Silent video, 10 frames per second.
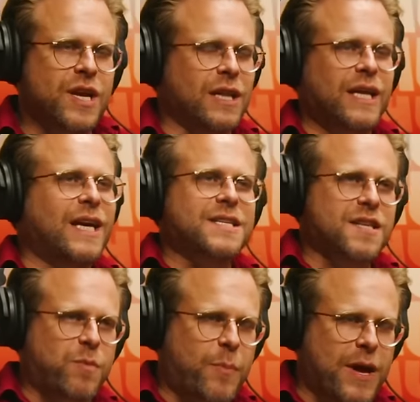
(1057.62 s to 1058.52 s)
then it leads to
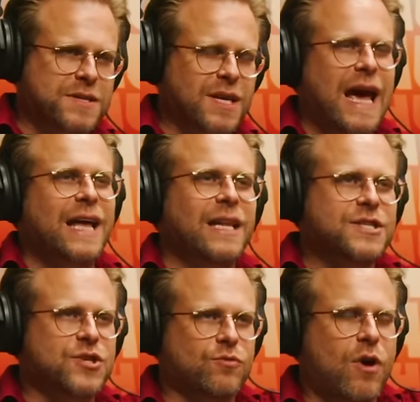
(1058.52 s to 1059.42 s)
this propensity hey,
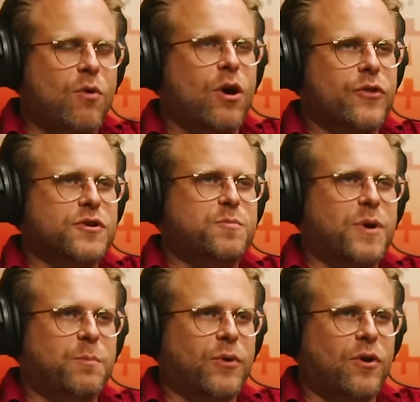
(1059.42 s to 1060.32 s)
let's throw all those
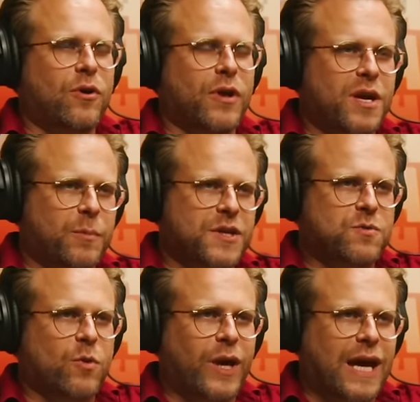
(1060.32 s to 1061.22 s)
people in a place
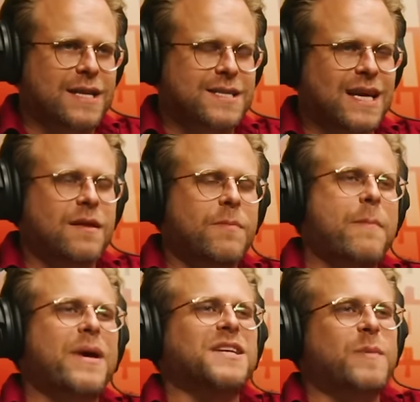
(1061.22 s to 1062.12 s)
where we can't see them.
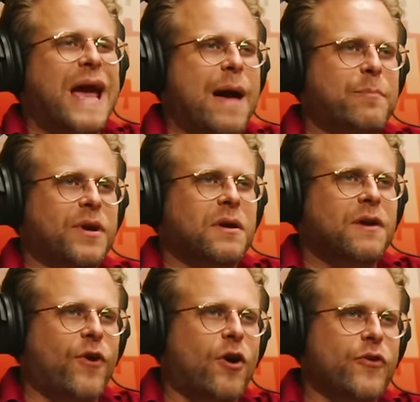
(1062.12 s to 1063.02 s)
That makes me happy.
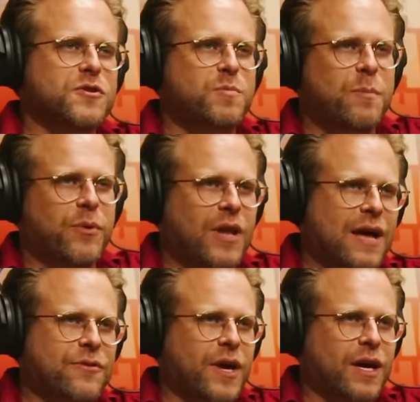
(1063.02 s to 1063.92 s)
If all those people
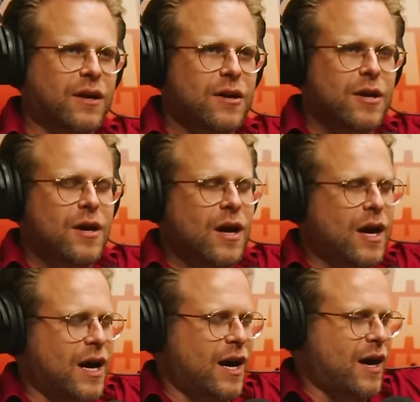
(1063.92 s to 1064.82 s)
I think uh,
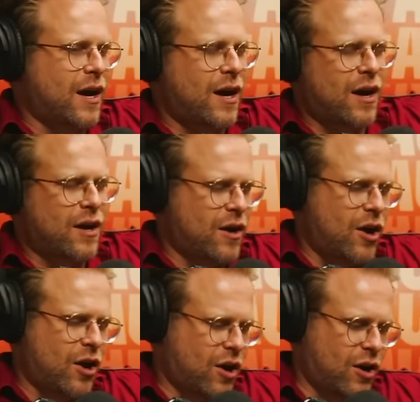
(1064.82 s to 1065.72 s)
uh
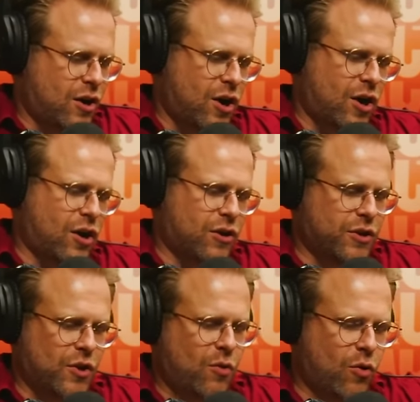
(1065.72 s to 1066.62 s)
are are
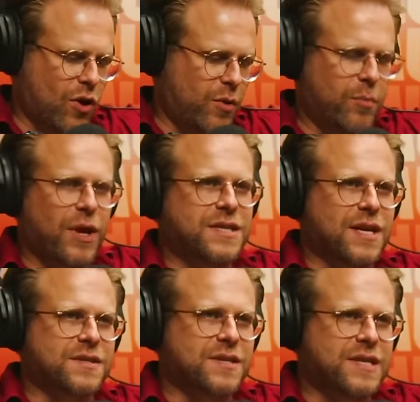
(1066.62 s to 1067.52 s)
you know horrible blights
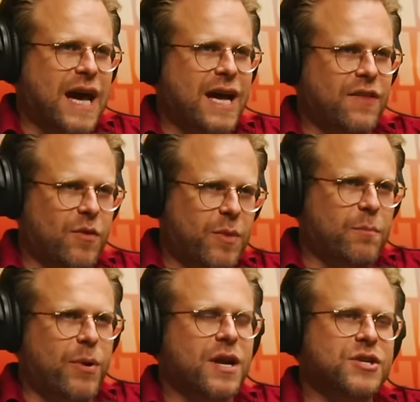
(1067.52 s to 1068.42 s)
on society, they're
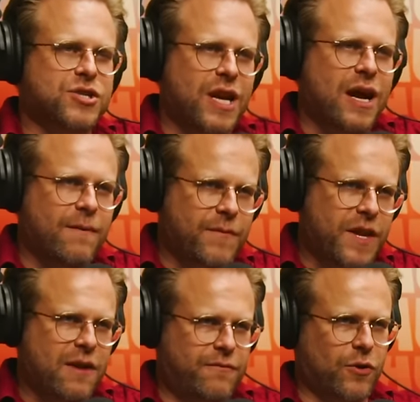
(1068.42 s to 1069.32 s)
being punished, then I
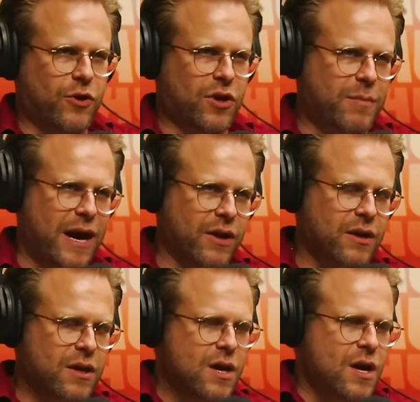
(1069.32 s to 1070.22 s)
then I feel good about
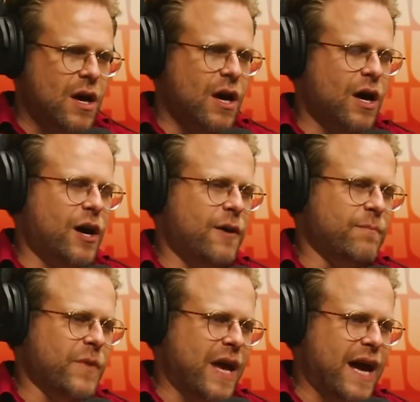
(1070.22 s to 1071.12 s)
it.
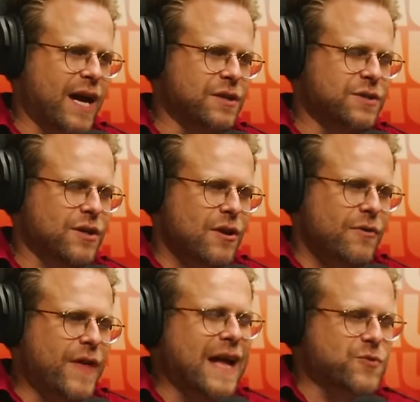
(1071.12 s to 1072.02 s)
Um, and
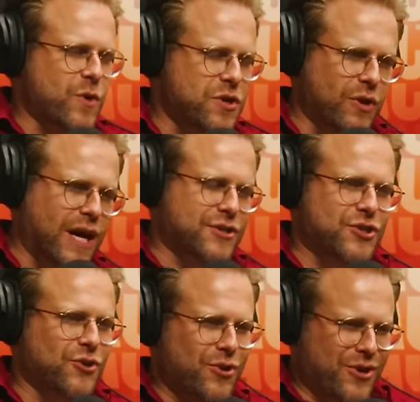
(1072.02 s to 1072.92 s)
that's when you get to